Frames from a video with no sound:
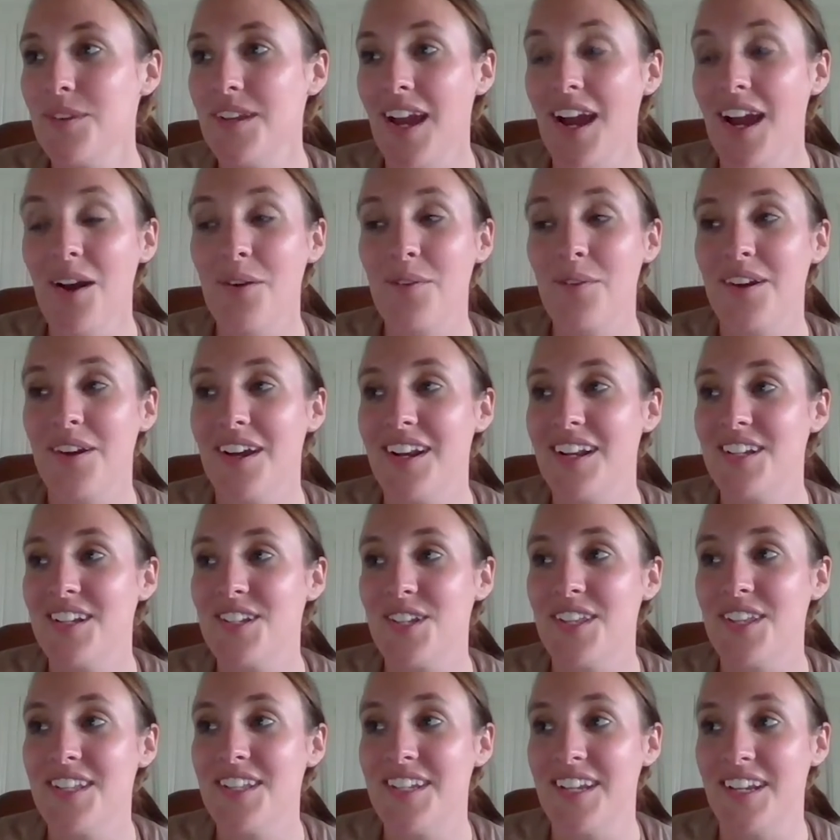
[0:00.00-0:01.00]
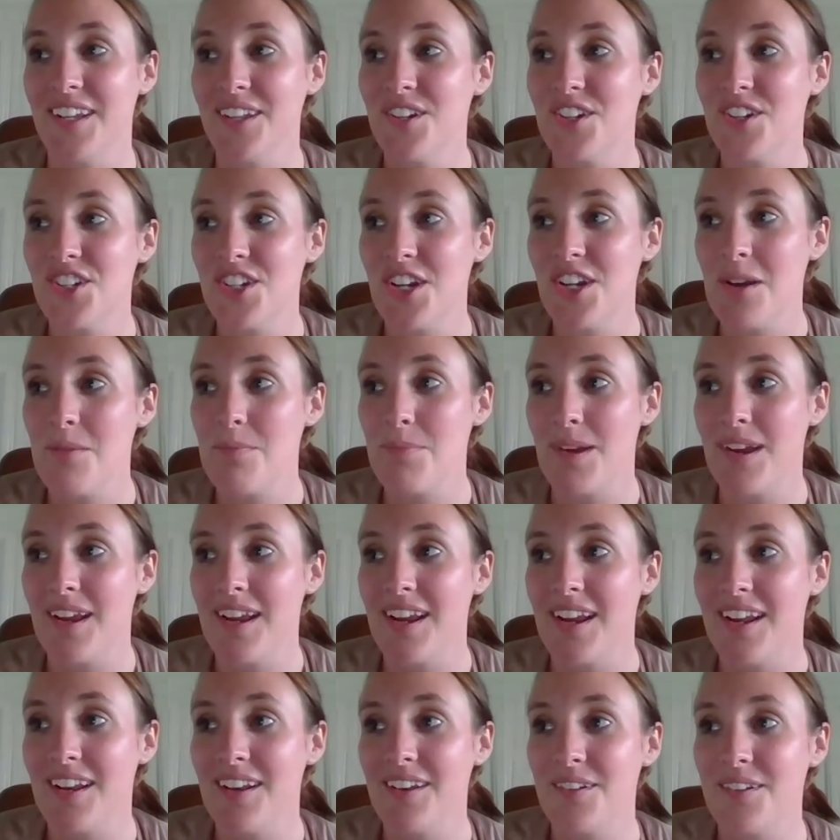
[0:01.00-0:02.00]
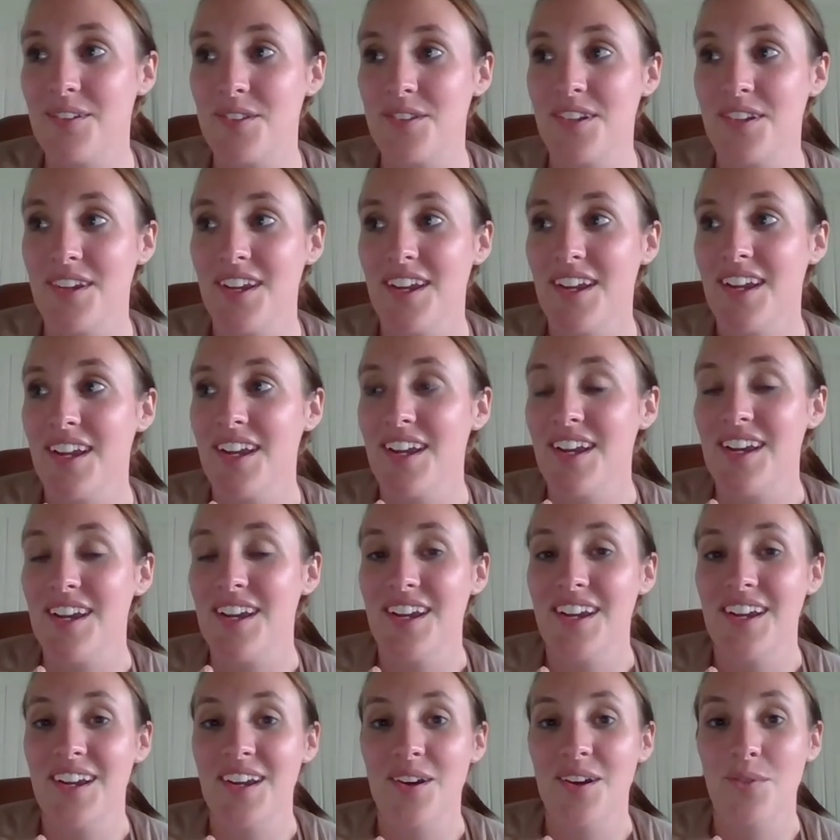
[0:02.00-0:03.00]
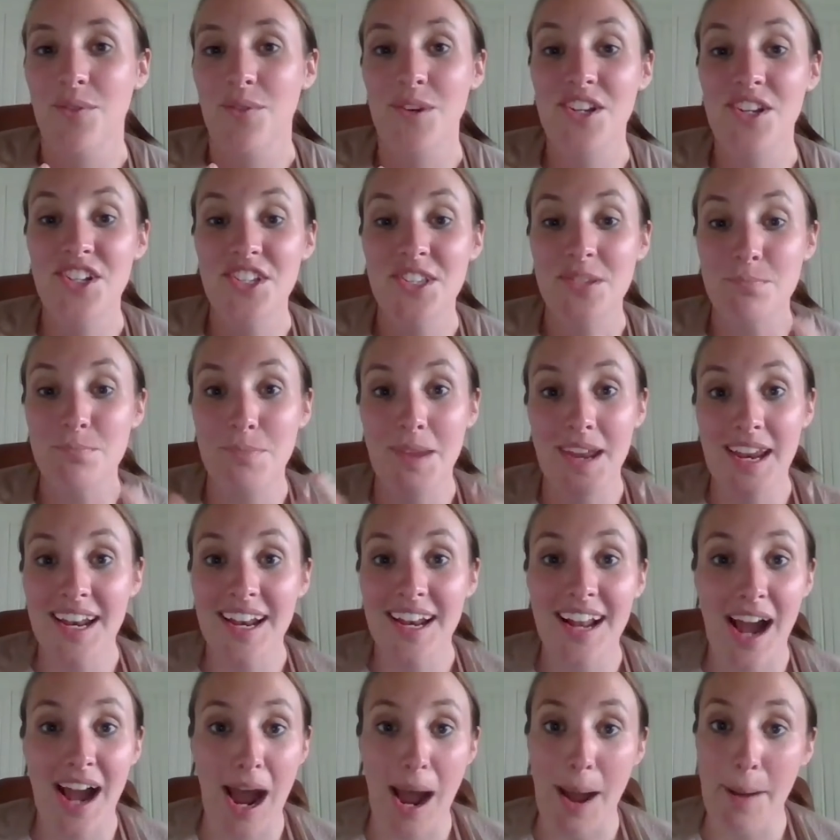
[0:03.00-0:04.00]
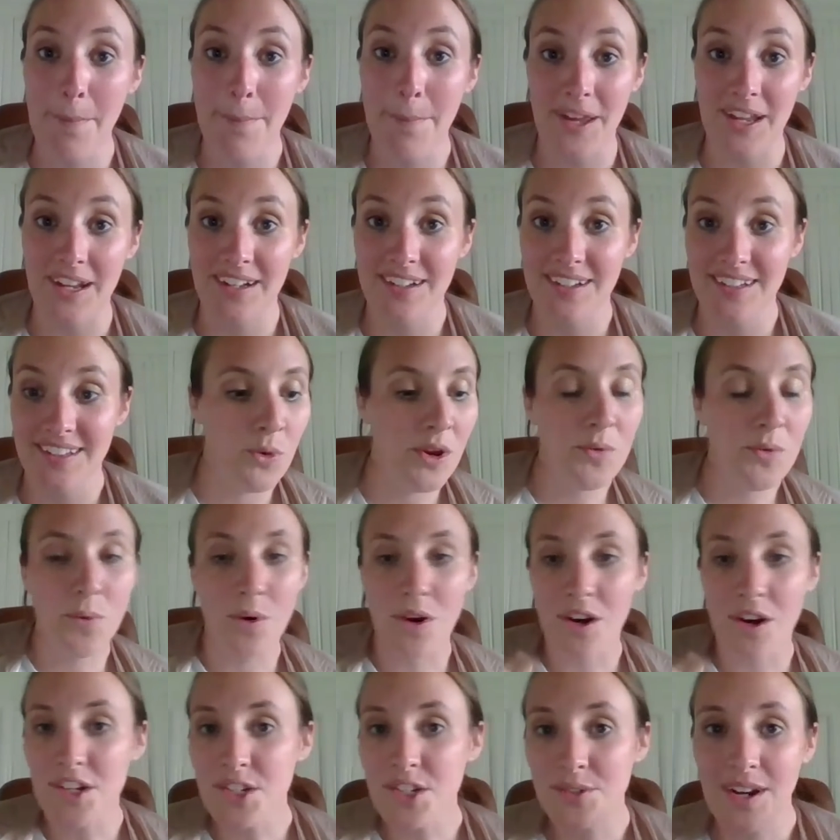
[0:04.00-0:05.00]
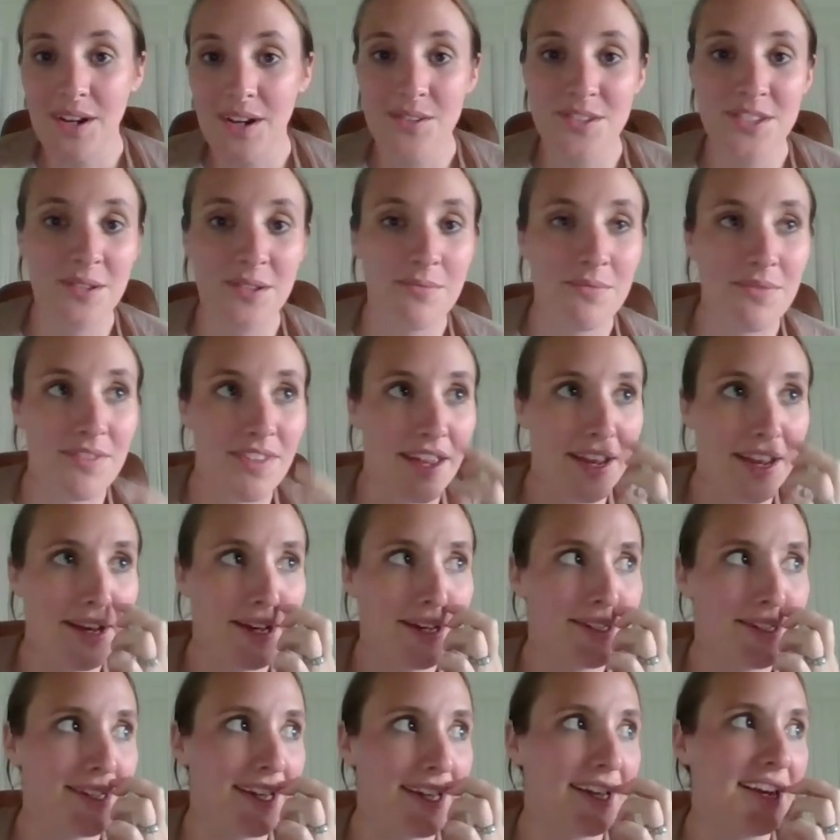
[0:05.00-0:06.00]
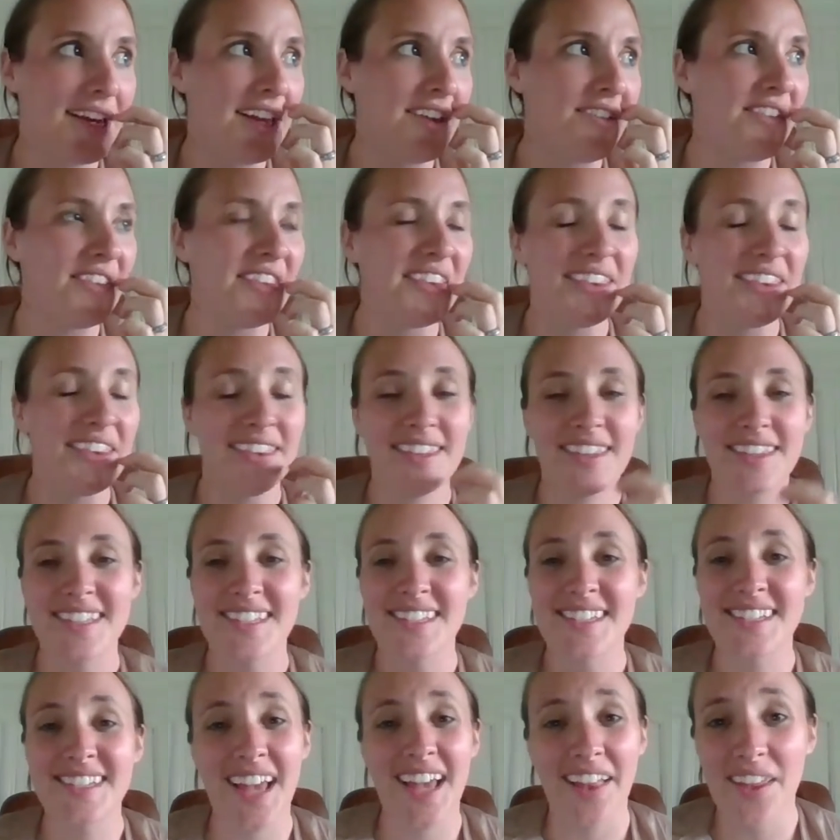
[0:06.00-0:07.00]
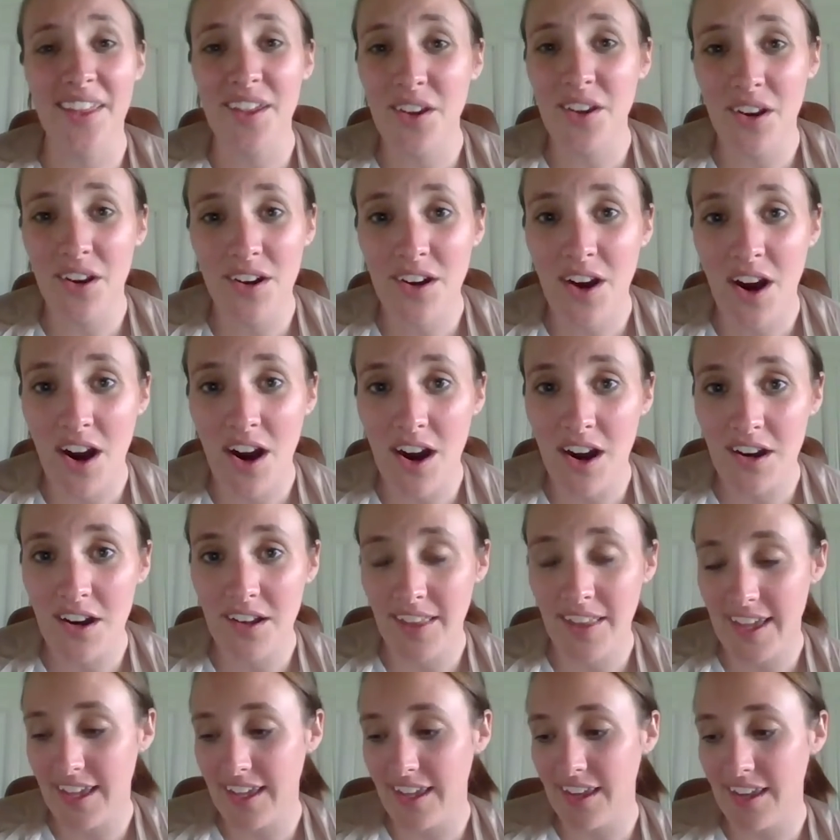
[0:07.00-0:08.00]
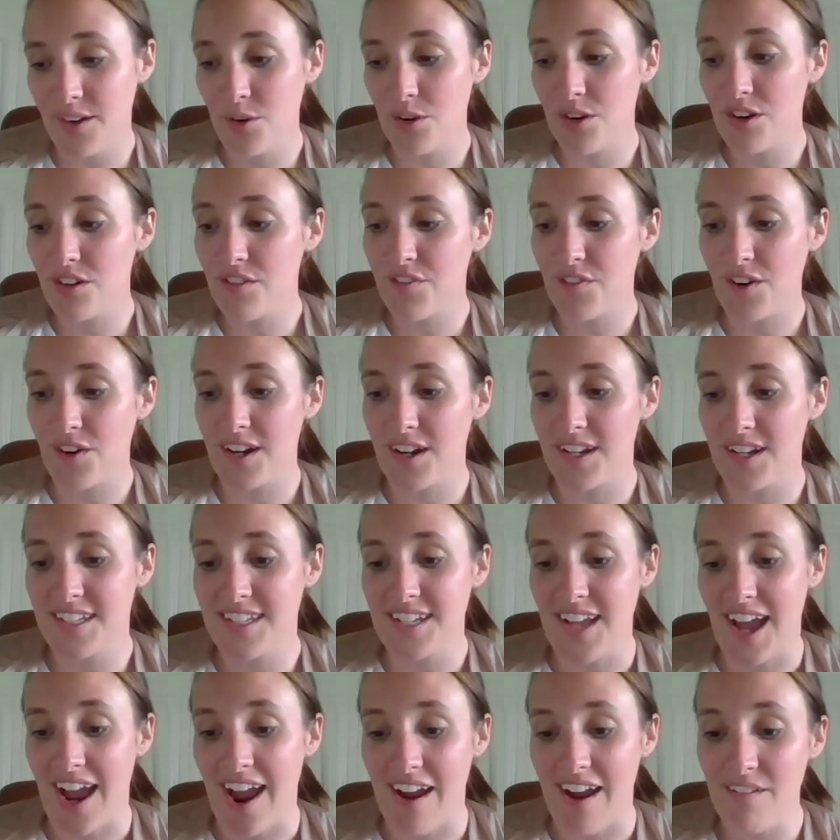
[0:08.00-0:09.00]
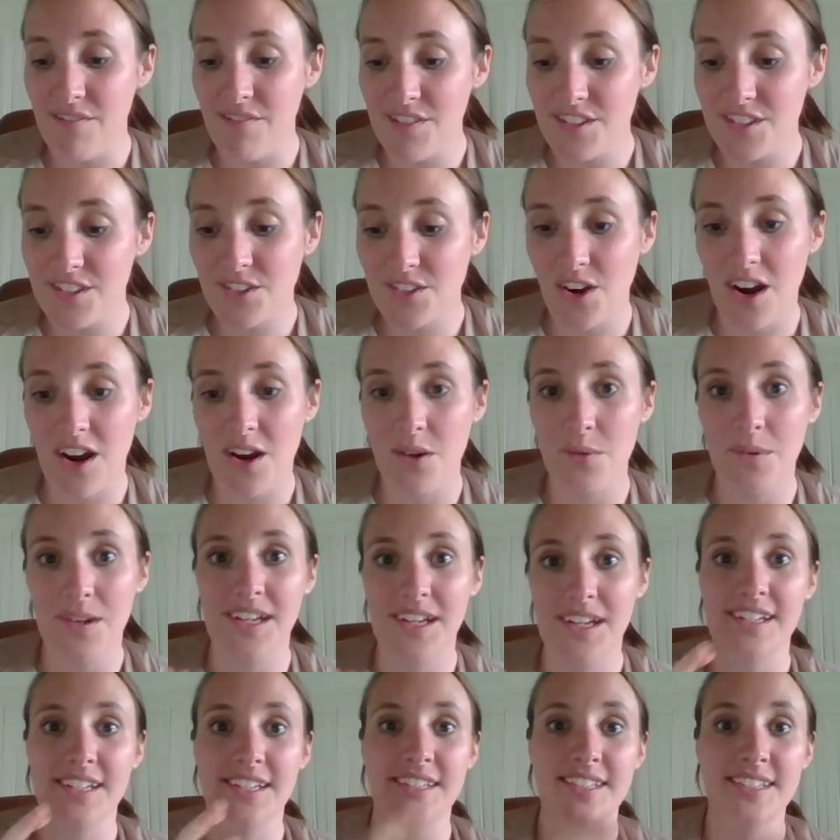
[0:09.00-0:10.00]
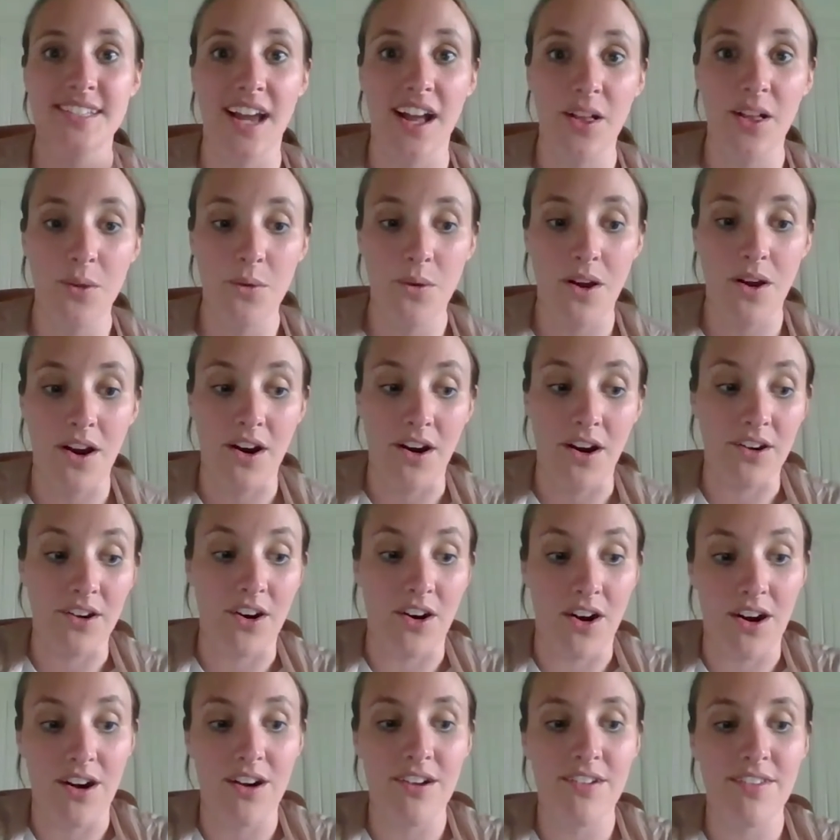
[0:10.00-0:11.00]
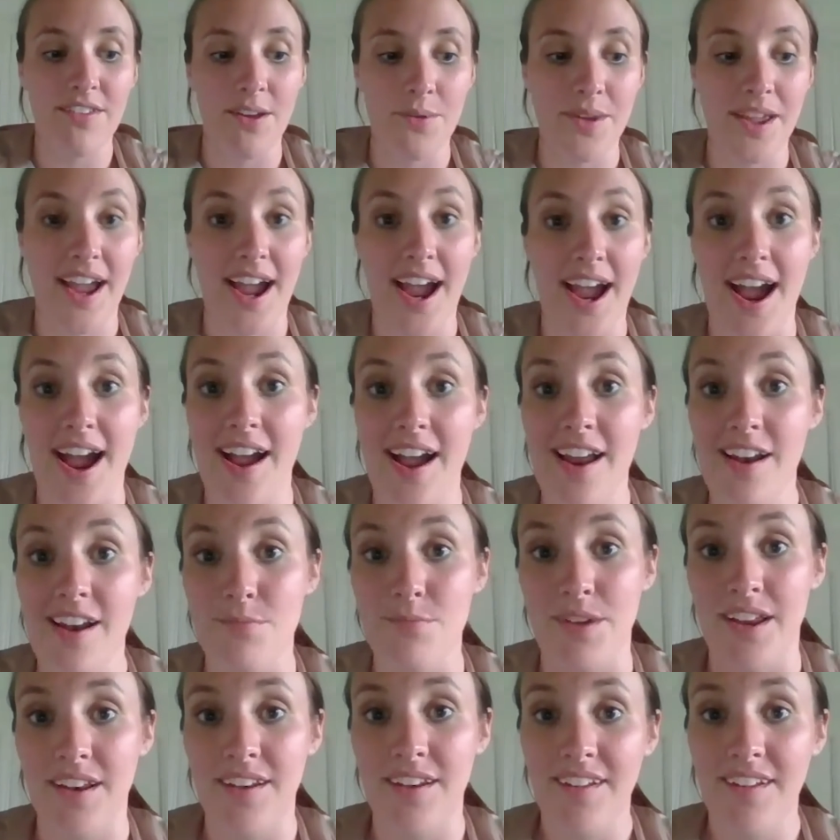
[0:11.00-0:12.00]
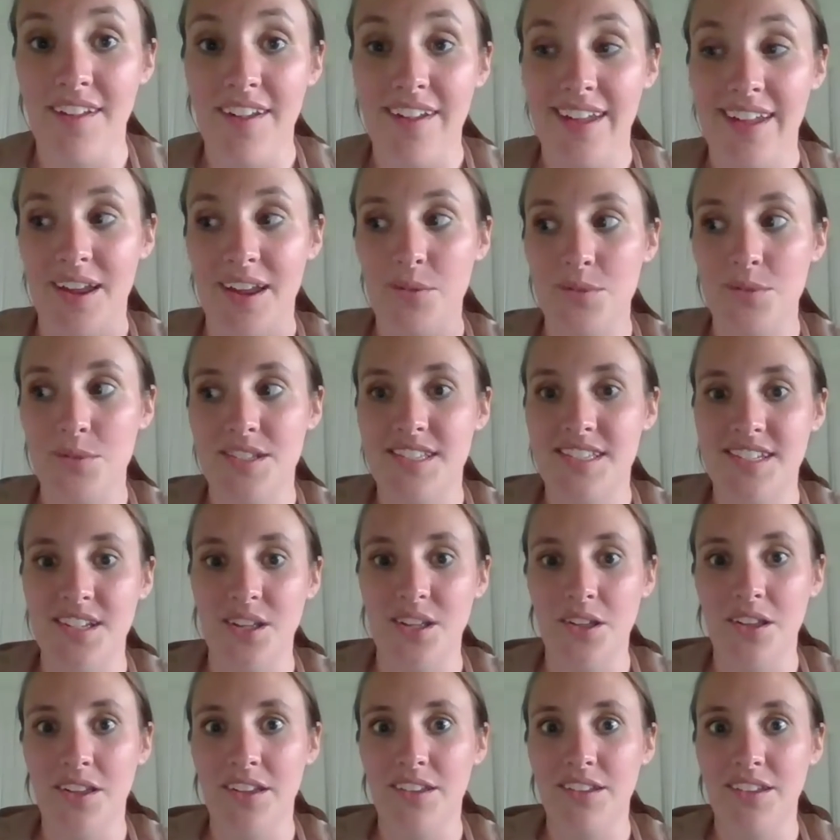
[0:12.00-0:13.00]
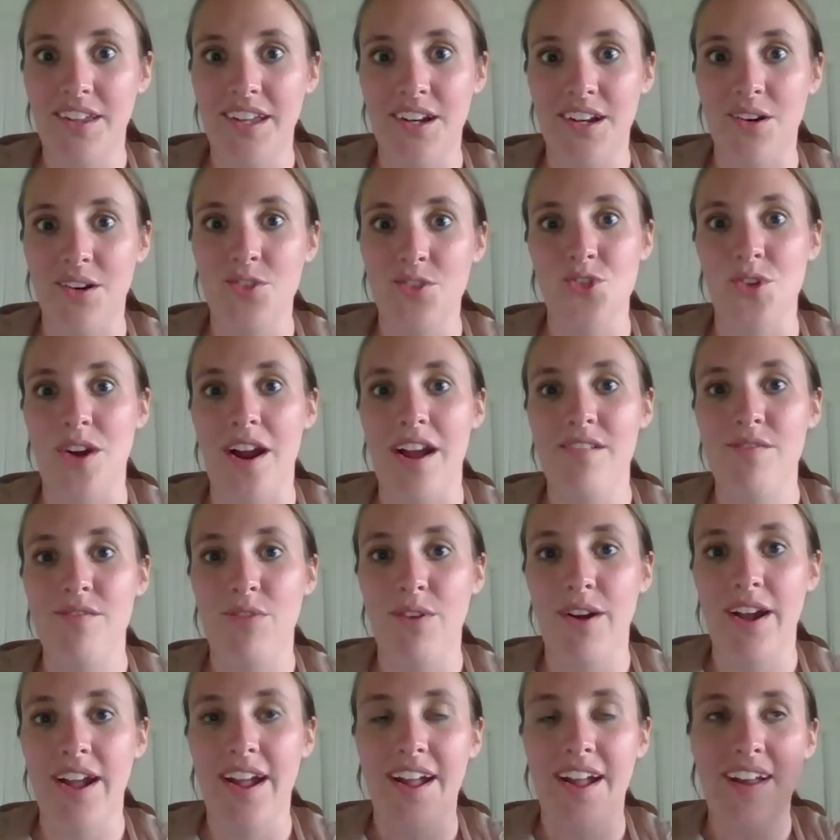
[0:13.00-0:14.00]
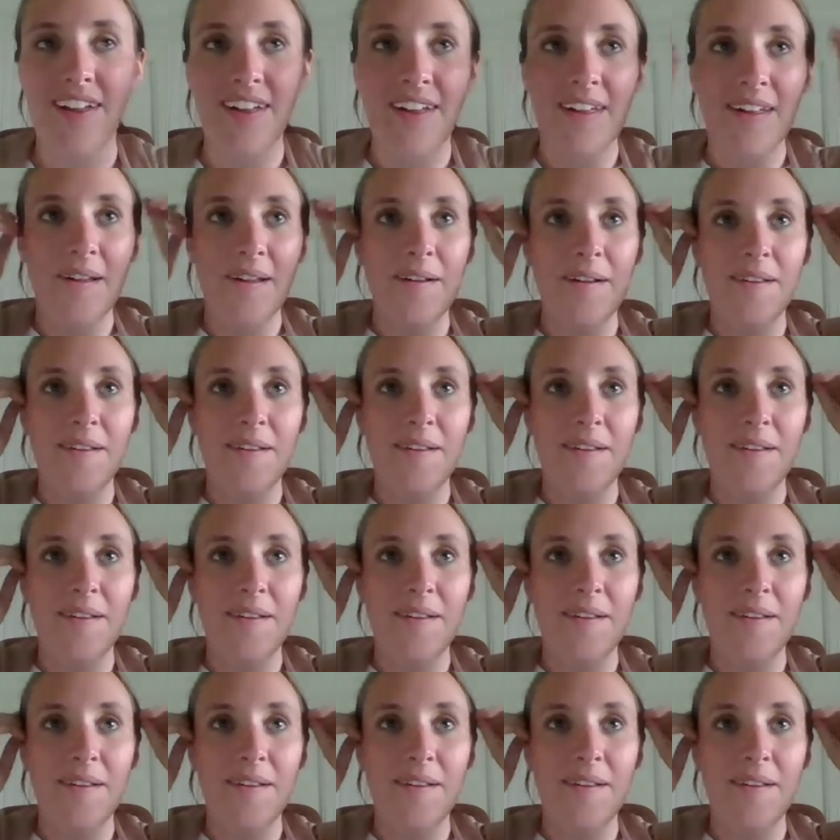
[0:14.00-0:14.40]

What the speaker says: yeah, we got into the dealership and we just made it happen. We worked around some things and even selling our car, like in order for us to have this car, we need to sell our car that we had, but it was still in our driveway.